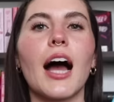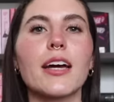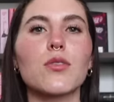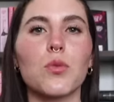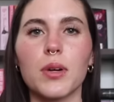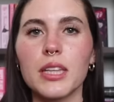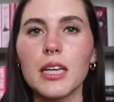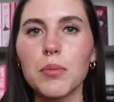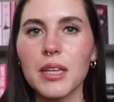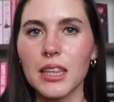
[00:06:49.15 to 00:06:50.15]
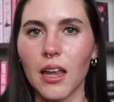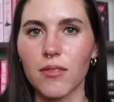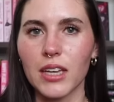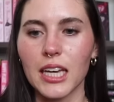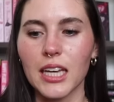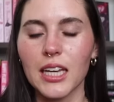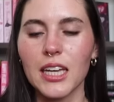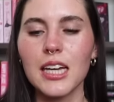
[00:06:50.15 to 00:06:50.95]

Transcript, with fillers: I have really been loving